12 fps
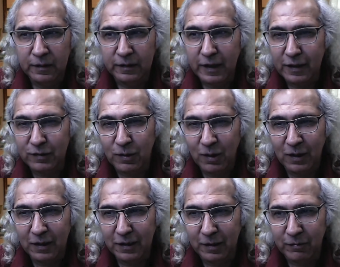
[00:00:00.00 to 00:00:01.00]
That's all
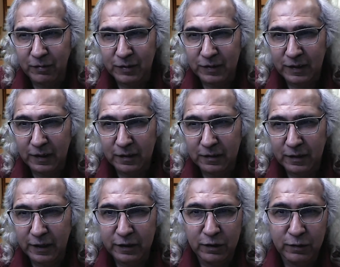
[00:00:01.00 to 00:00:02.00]
I have to say.
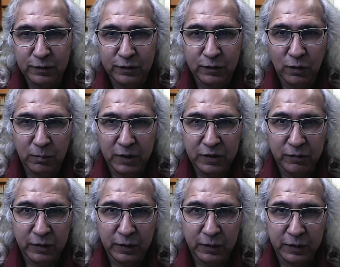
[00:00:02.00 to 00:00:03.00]
Thank you so much
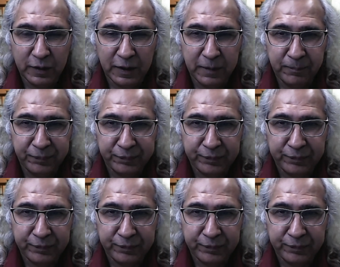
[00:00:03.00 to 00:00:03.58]
for your time.